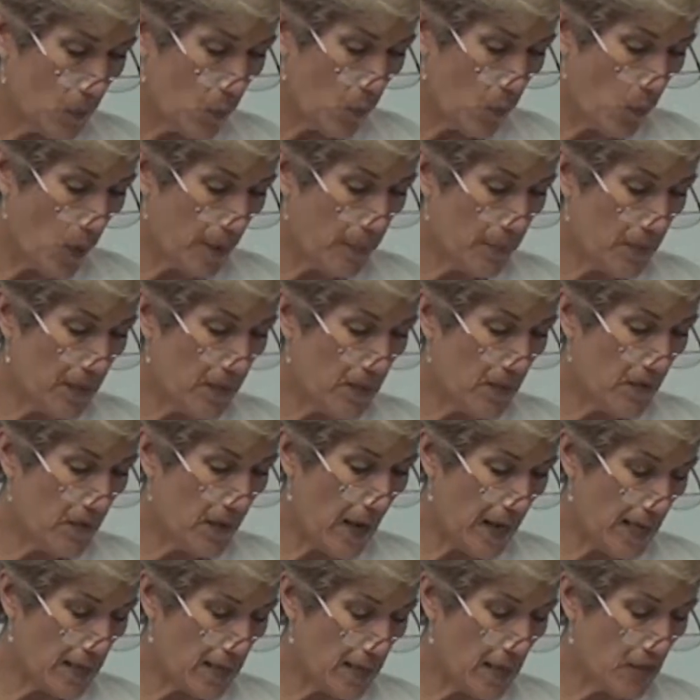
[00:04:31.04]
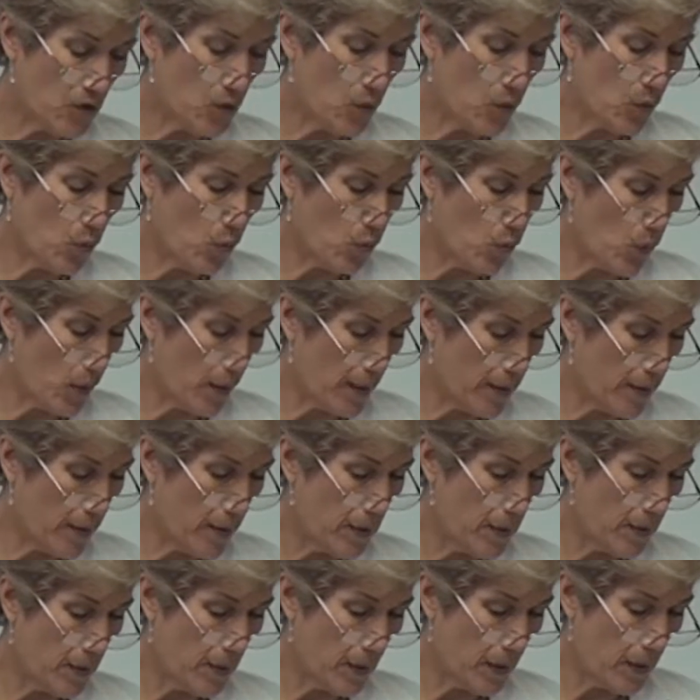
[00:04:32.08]
One means of asexual and
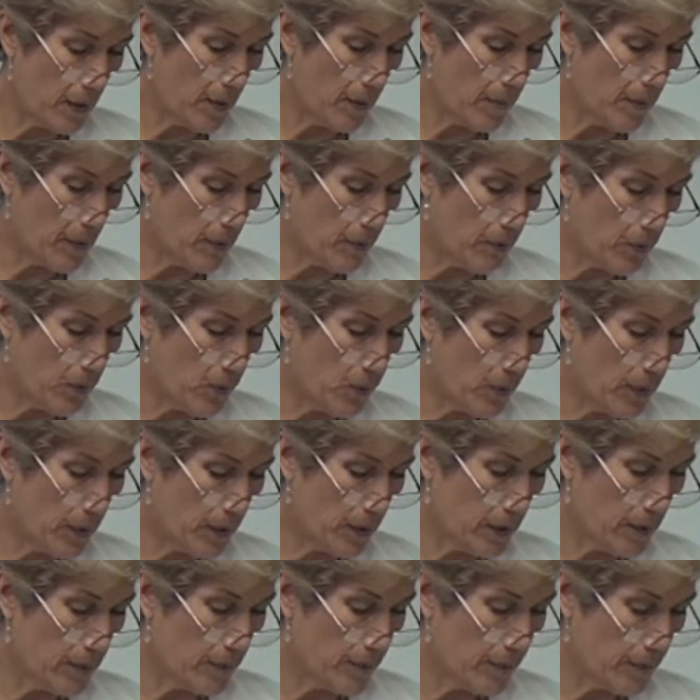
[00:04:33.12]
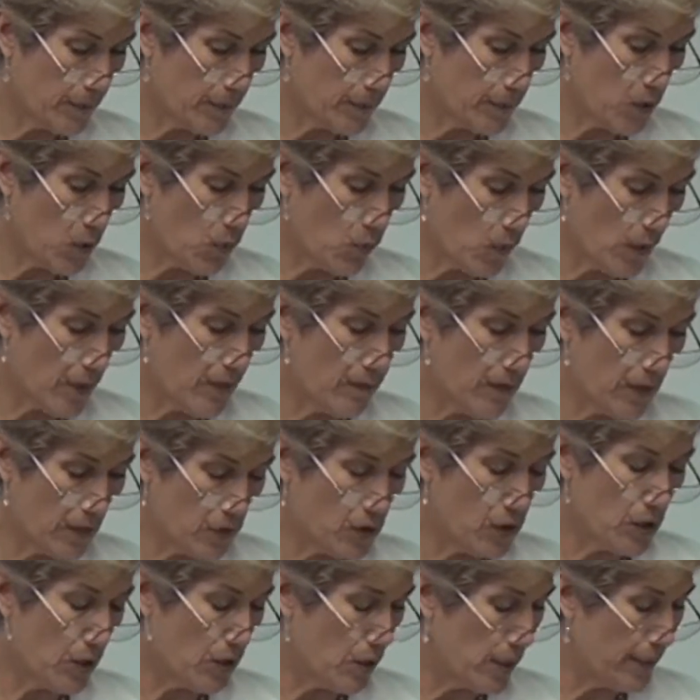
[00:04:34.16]
one employed. So one of
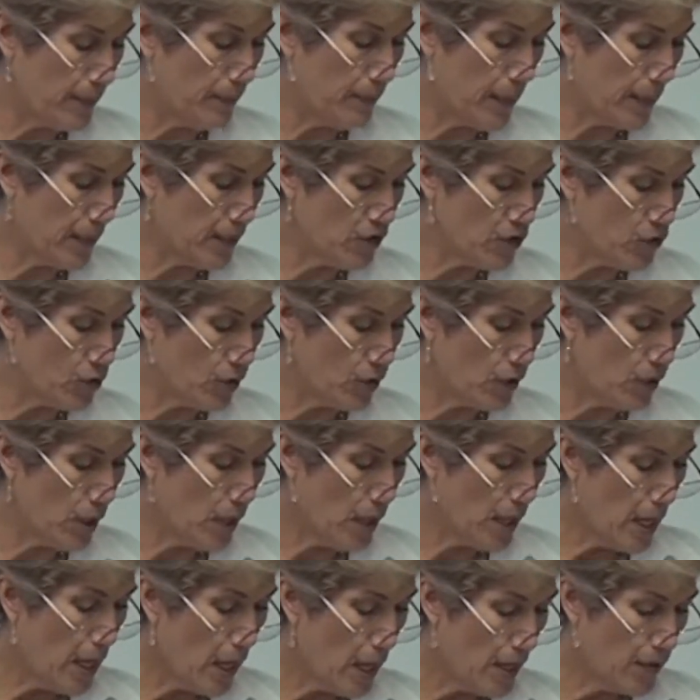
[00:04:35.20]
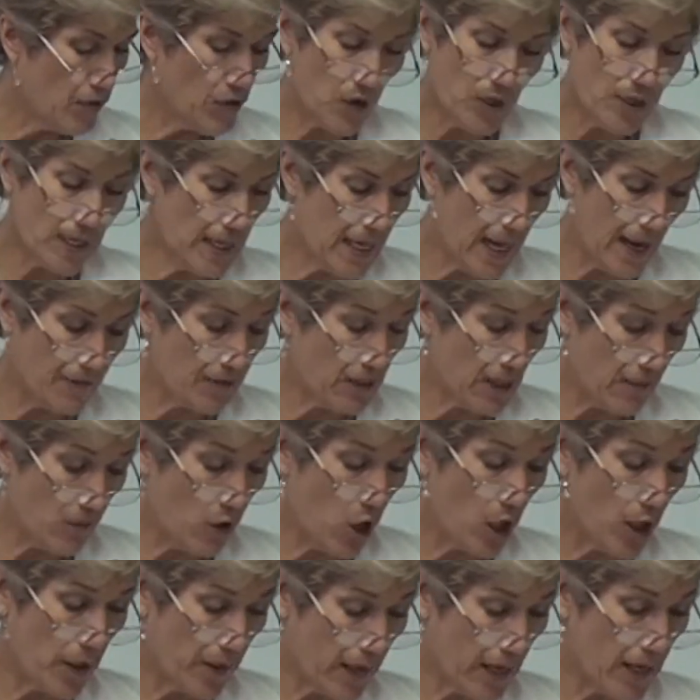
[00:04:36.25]
each. All right, making sure. So you didn't have to have
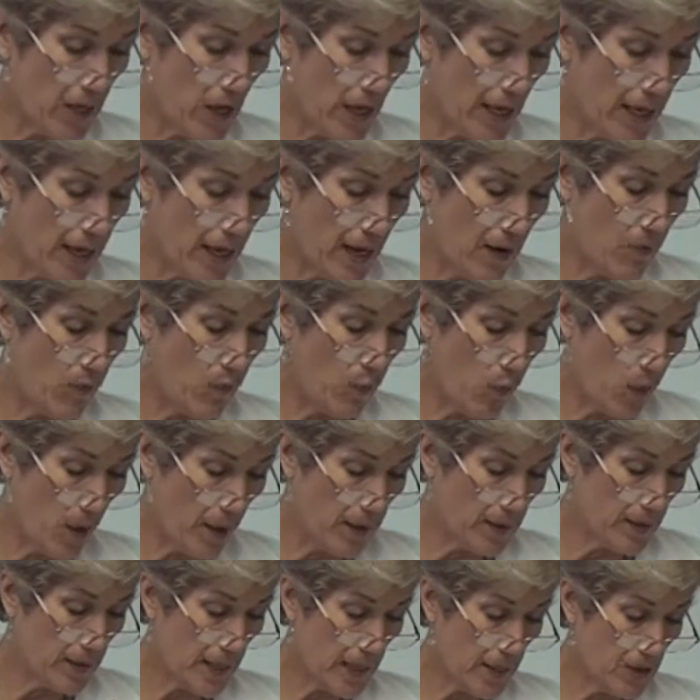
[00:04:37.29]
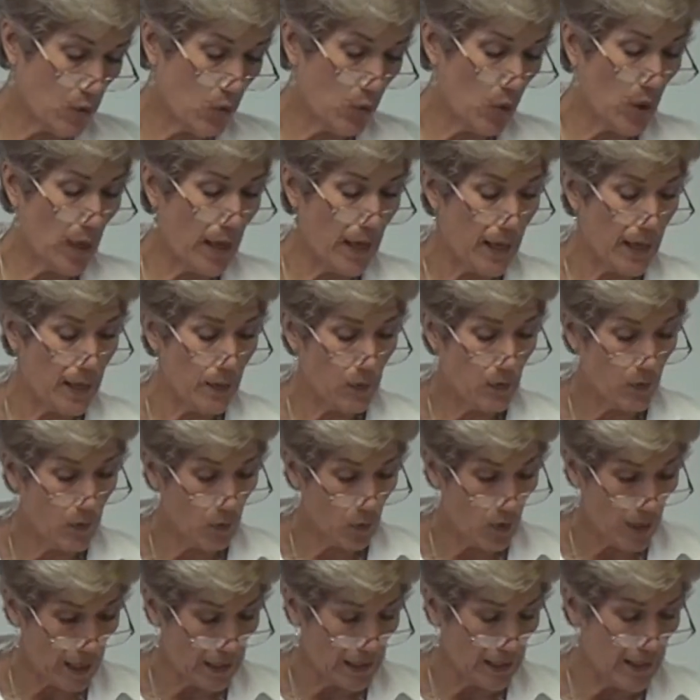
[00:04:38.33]
all of that. You had to have one sexual and
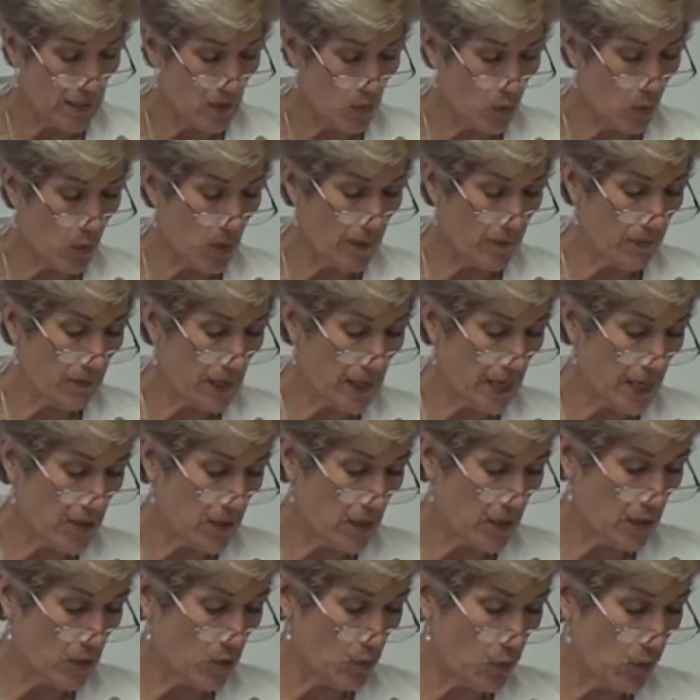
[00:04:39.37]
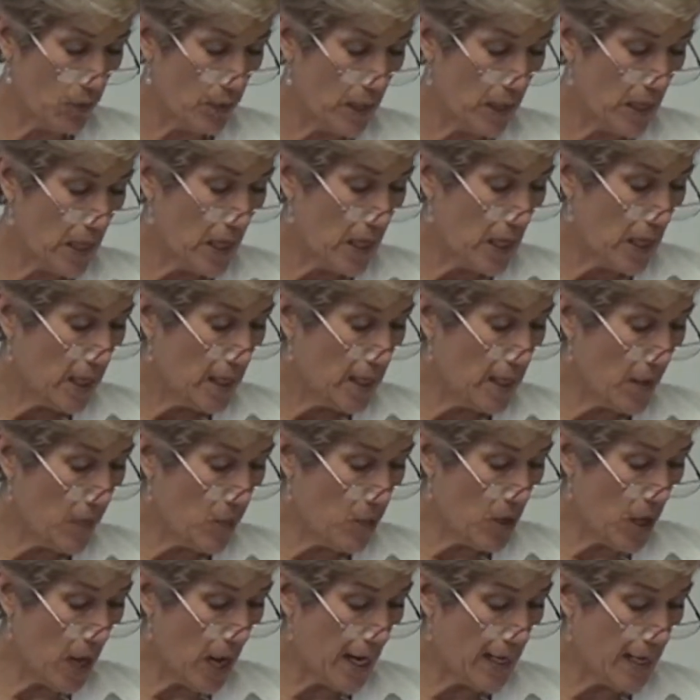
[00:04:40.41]
at least one of the asexual.
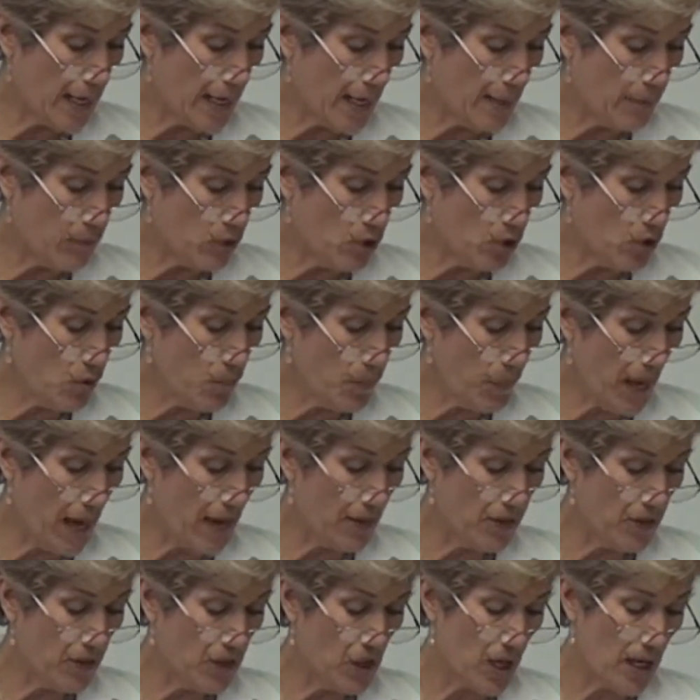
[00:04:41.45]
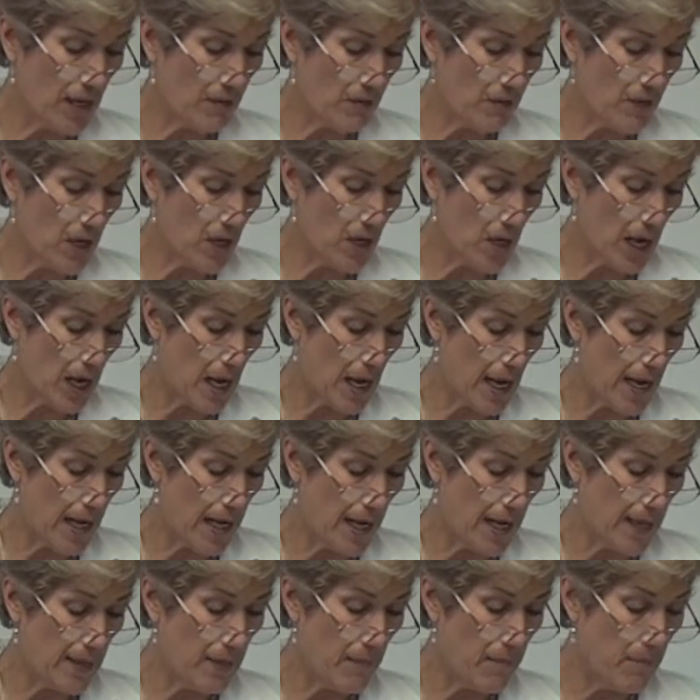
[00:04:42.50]
Number 9, name 2 pathogenic fungi
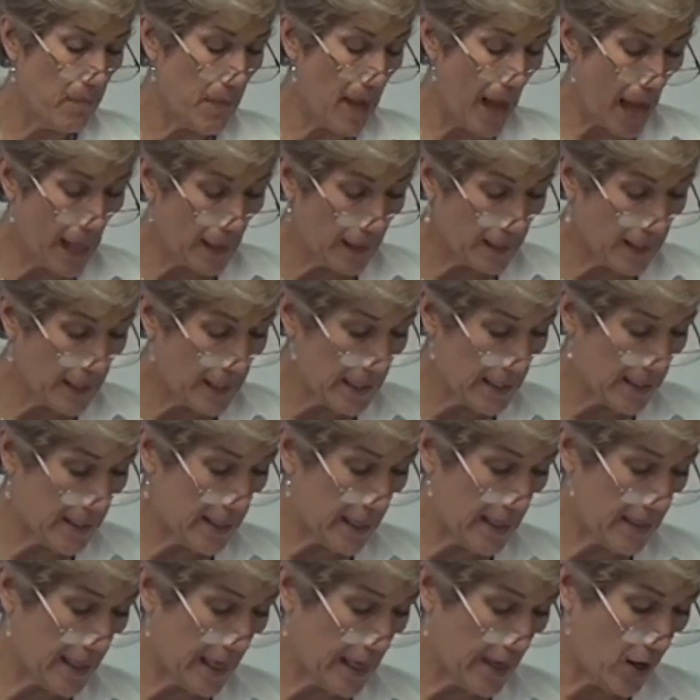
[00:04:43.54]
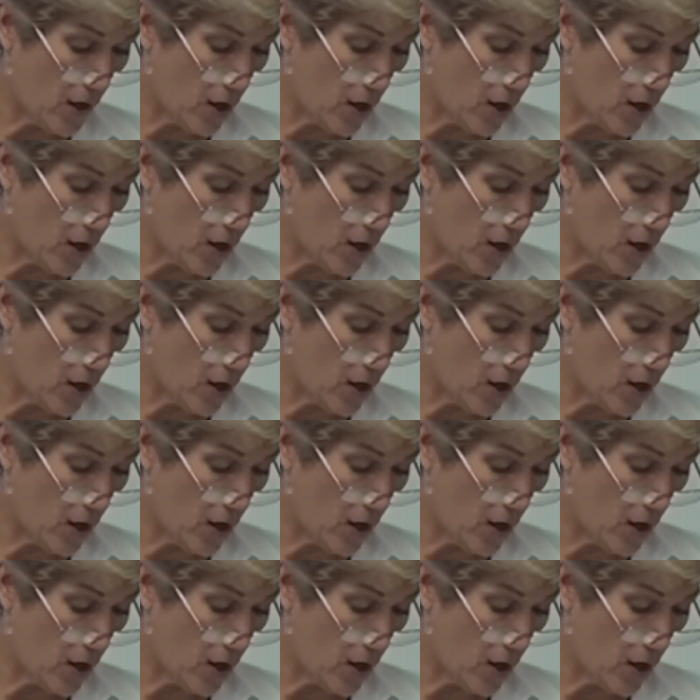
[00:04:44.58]
and the maladies that they